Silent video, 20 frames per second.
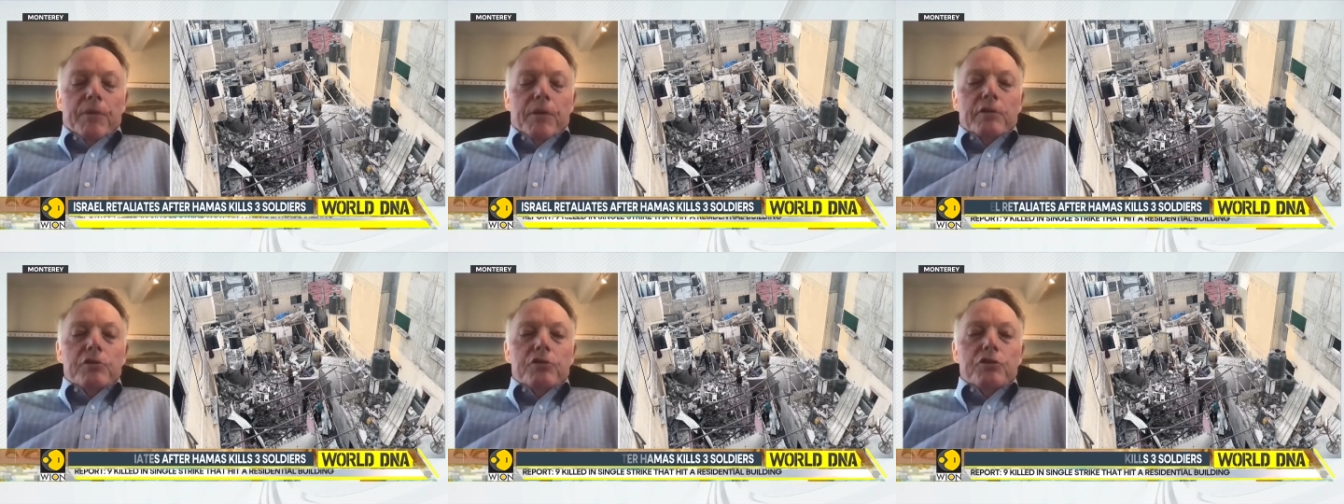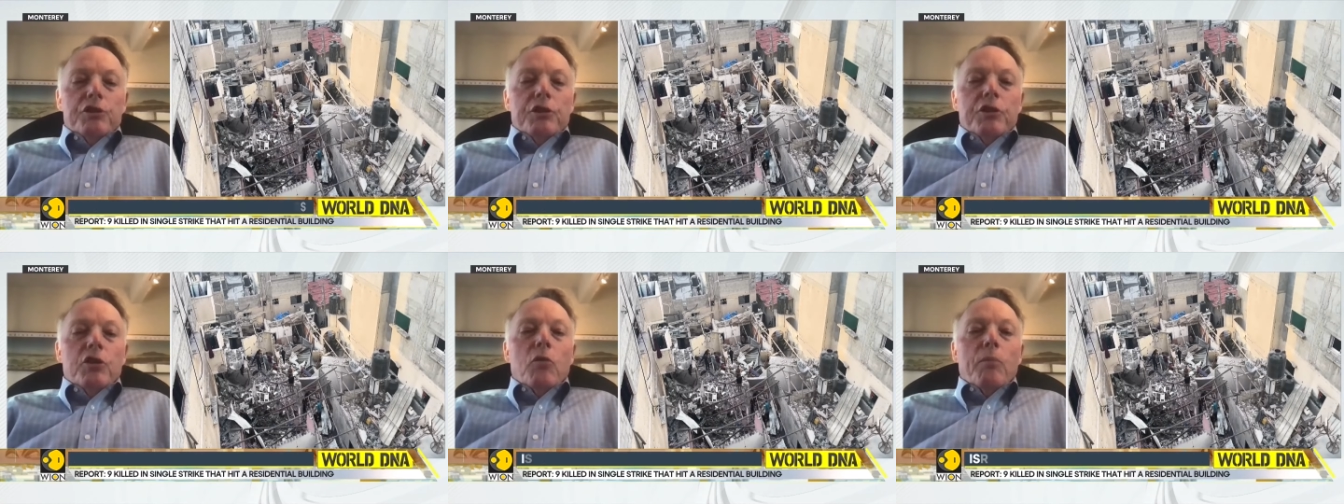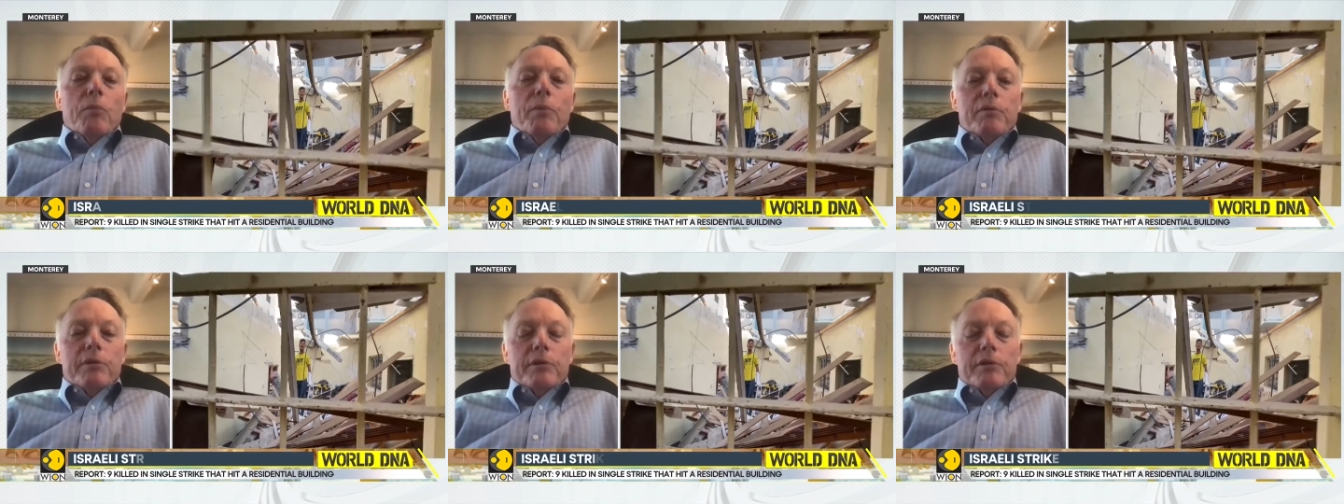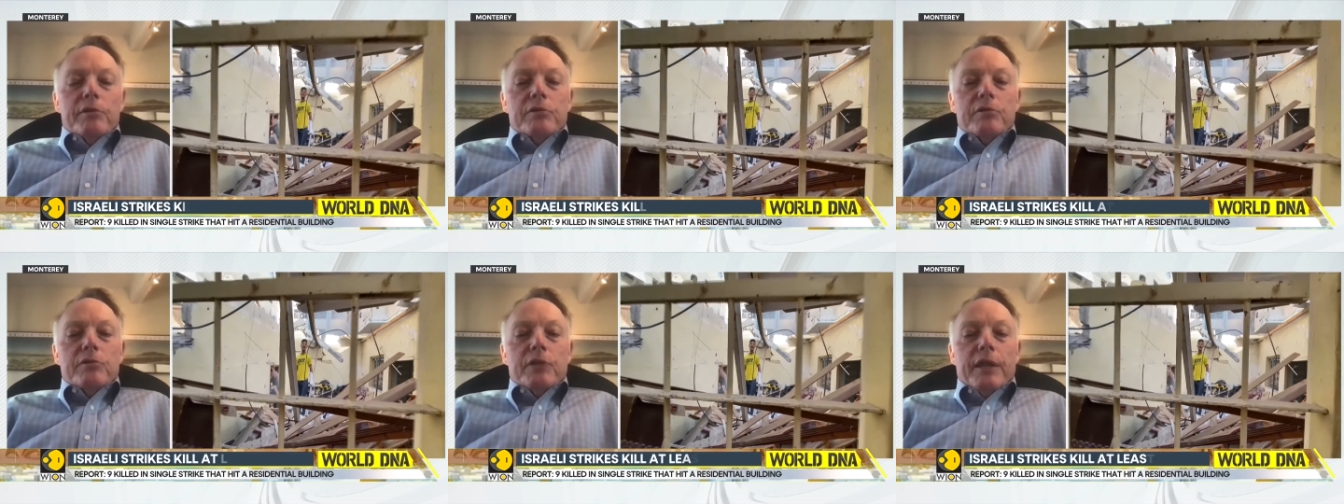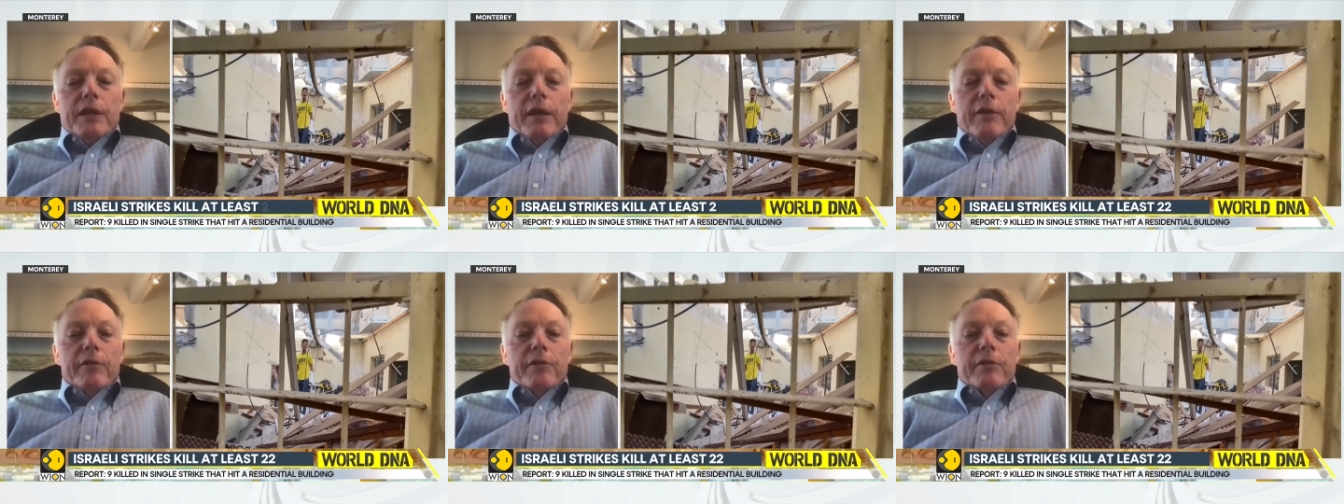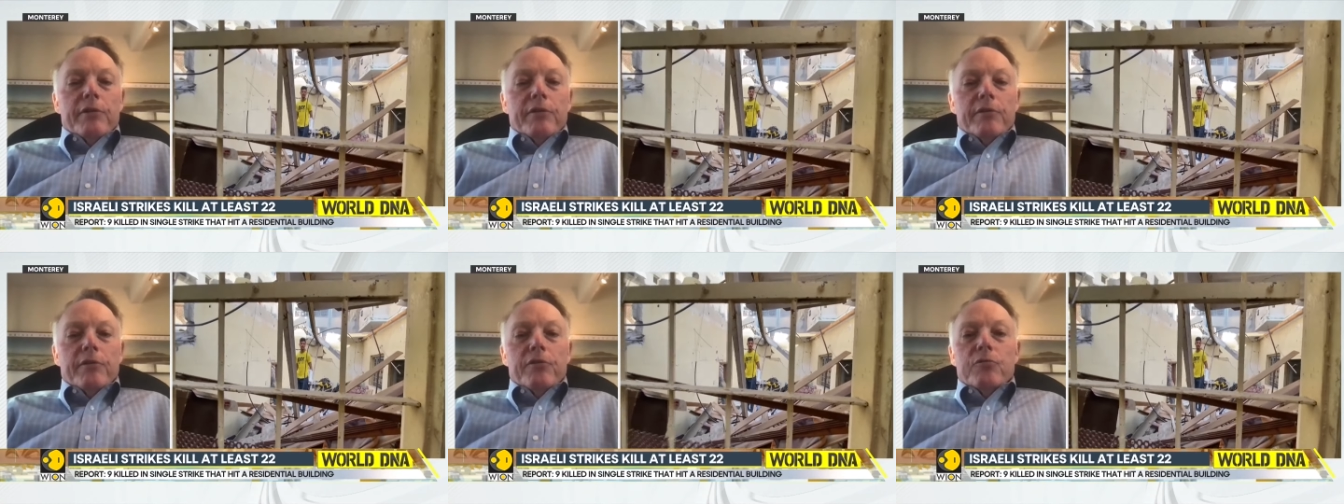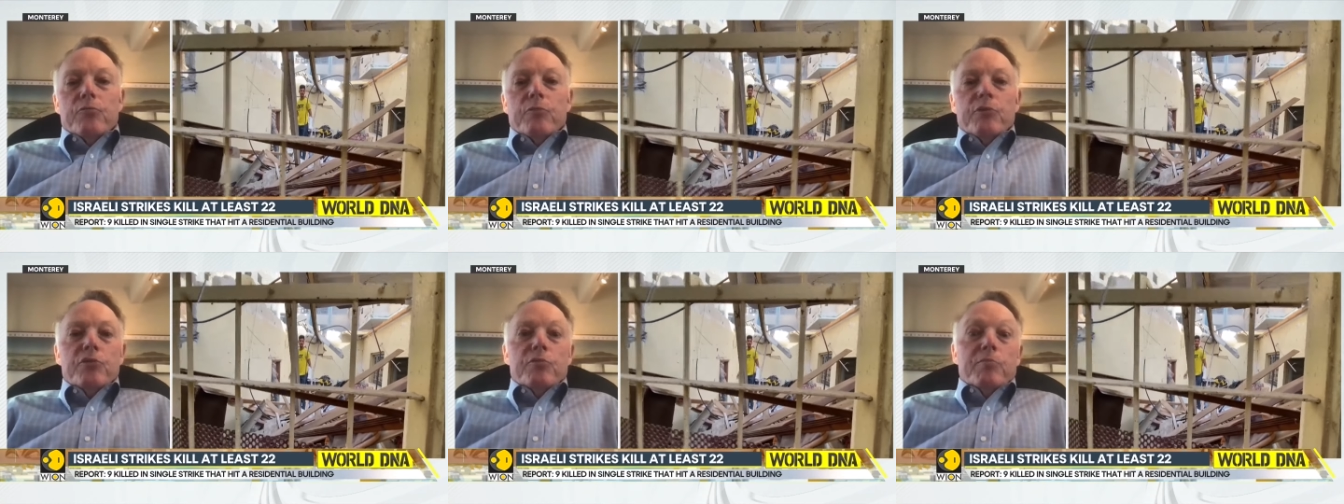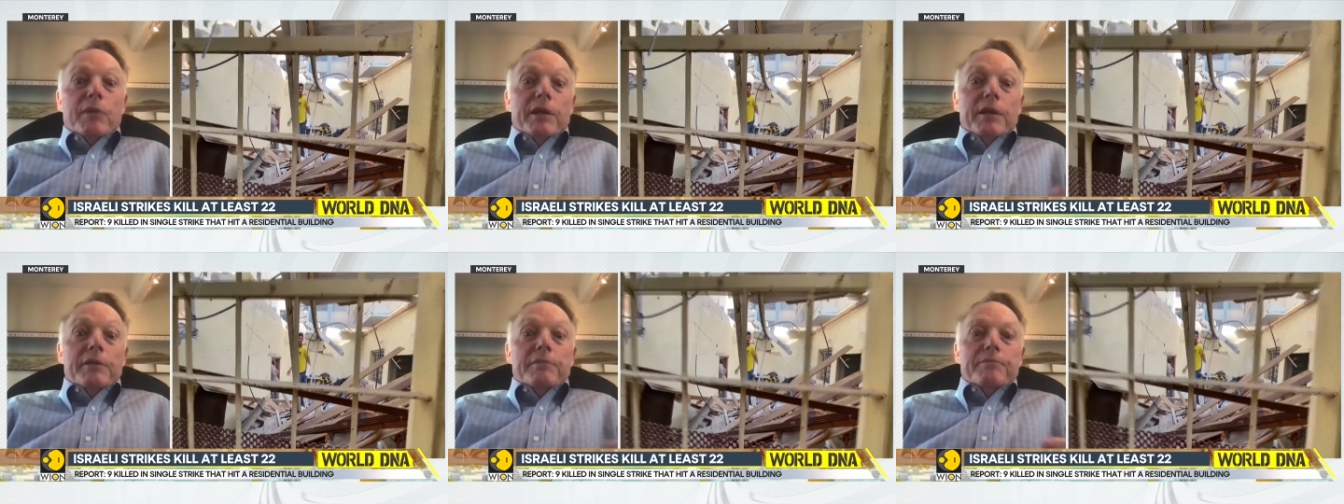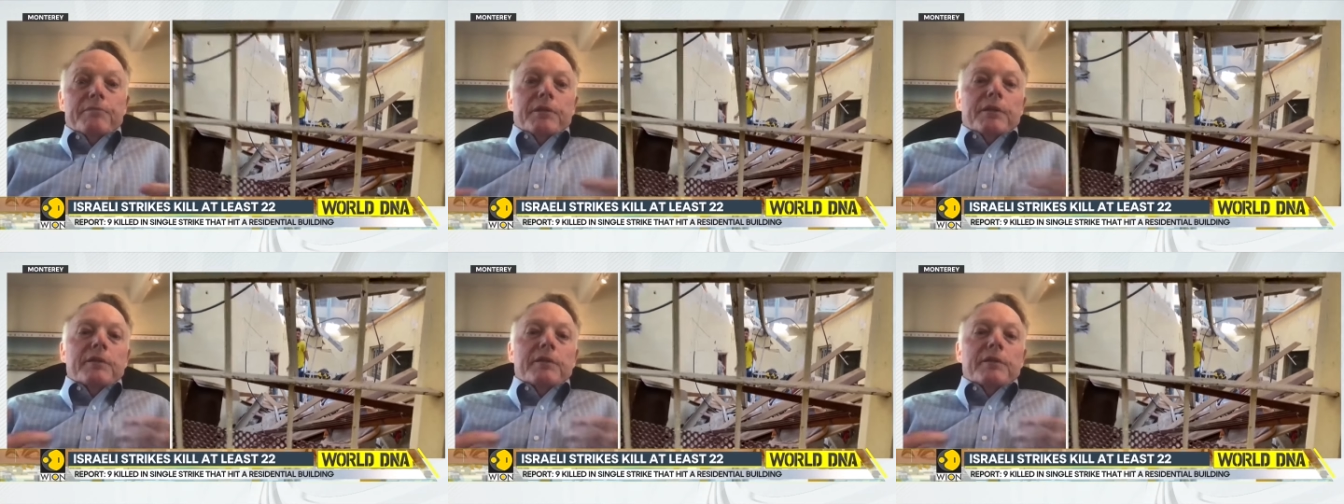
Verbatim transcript: the geopolitical calculus, which might,